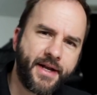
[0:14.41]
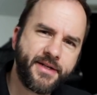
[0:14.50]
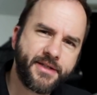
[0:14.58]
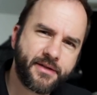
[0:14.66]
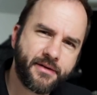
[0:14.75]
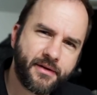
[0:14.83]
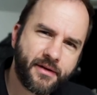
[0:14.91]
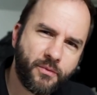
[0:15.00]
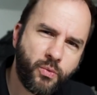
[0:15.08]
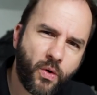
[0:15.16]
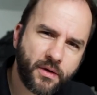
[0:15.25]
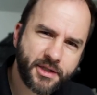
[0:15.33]
and
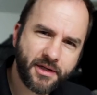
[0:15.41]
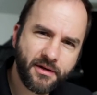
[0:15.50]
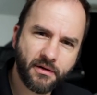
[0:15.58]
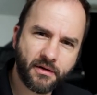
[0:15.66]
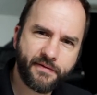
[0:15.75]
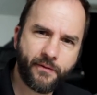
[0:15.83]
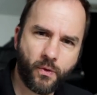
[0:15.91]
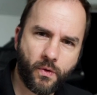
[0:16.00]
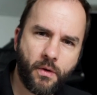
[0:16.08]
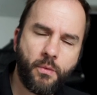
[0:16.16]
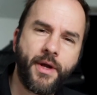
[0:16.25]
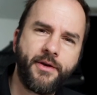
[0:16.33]
what to look
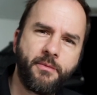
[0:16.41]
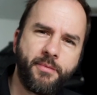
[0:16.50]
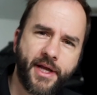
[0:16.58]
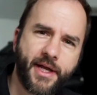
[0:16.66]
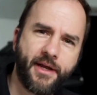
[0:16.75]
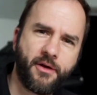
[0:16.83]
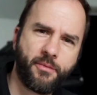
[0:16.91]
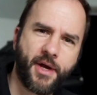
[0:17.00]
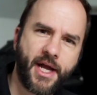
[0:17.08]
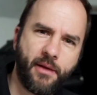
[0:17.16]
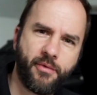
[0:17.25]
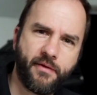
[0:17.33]
for when you're picking a
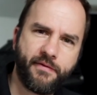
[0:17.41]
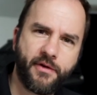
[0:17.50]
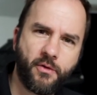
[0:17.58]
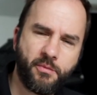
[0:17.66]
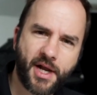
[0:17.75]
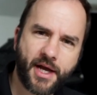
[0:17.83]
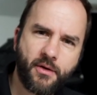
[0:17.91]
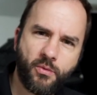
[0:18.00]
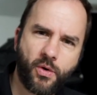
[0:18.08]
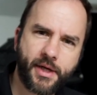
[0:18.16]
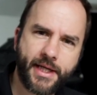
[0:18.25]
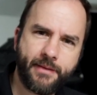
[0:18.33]
paper for your black
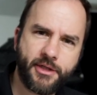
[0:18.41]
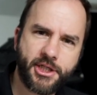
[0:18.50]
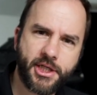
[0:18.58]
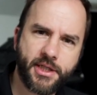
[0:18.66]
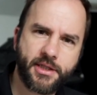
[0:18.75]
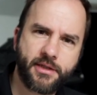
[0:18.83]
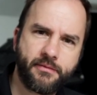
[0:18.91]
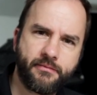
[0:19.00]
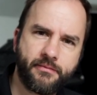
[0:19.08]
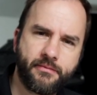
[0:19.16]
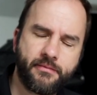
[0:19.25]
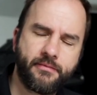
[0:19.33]
and white images.
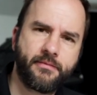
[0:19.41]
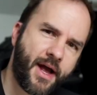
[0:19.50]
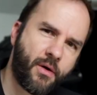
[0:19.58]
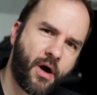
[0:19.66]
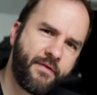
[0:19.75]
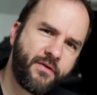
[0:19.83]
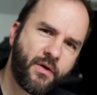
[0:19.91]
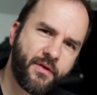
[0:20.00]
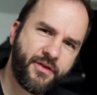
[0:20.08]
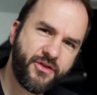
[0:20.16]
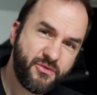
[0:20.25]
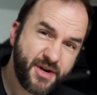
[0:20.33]
Now, I've
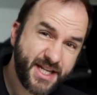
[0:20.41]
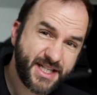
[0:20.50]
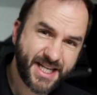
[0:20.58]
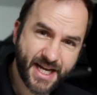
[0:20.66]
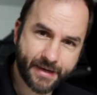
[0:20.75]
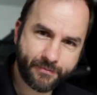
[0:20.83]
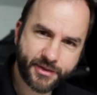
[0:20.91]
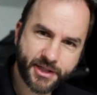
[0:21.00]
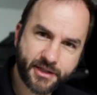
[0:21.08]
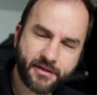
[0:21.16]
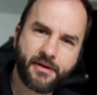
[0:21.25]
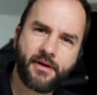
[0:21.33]
got three
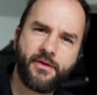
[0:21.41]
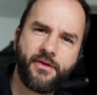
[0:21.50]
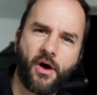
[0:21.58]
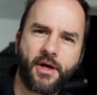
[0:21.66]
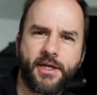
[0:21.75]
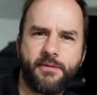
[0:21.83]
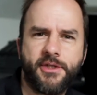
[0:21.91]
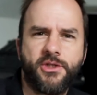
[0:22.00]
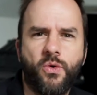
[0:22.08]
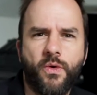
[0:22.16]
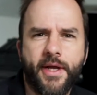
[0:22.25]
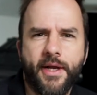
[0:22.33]
tips that I'm going to be
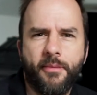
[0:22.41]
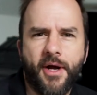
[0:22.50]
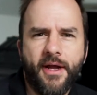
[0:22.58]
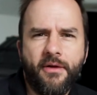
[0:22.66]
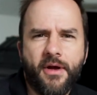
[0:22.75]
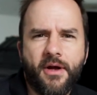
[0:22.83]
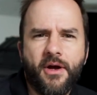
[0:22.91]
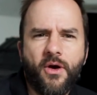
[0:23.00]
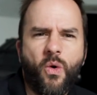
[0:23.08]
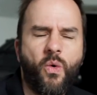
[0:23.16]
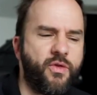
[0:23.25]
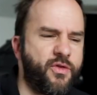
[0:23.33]
talking about
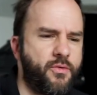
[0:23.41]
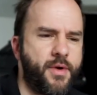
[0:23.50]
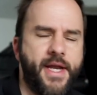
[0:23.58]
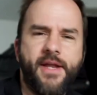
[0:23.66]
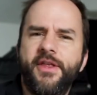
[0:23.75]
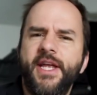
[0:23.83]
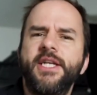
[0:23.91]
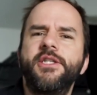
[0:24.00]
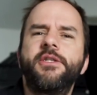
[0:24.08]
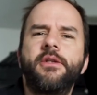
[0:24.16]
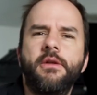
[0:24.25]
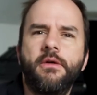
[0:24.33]
or three
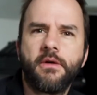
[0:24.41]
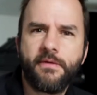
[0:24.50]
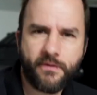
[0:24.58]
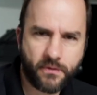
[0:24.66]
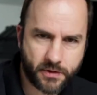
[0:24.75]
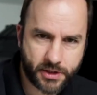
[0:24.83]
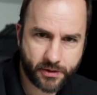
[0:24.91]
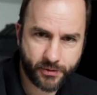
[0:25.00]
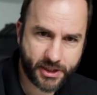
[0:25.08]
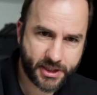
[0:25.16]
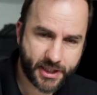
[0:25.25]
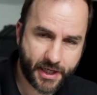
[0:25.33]
things to look for, should
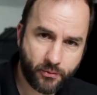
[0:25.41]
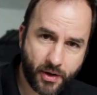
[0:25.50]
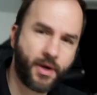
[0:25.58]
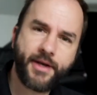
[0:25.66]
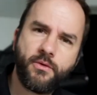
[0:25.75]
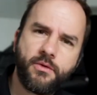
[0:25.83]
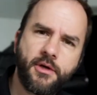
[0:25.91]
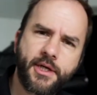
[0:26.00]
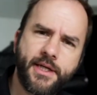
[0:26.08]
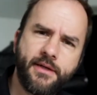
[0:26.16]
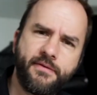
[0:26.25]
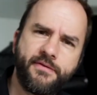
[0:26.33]
we say, when you're
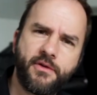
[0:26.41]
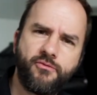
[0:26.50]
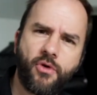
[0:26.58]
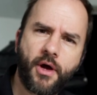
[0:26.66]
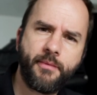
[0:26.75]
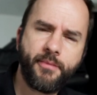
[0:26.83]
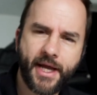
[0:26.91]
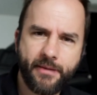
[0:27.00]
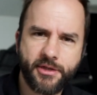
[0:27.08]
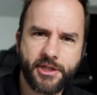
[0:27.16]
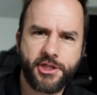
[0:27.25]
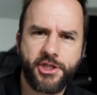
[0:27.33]
looking for the right
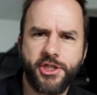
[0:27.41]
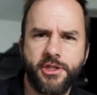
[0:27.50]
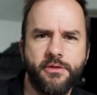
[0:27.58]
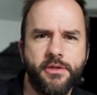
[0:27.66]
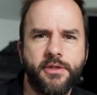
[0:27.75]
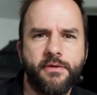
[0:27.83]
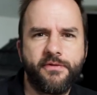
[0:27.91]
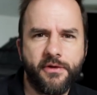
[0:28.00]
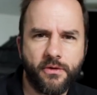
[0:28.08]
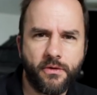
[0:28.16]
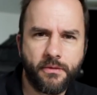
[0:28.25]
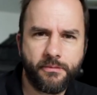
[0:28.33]
paper to choose for
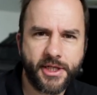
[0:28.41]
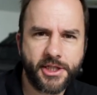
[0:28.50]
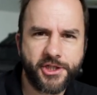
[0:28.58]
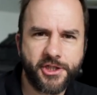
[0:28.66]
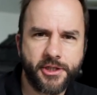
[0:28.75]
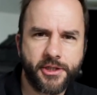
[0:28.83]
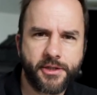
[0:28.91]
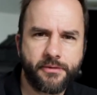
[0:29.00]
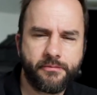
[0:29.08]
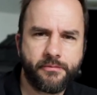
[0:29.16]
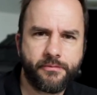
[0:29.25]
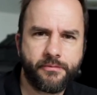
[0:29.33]
your pictures.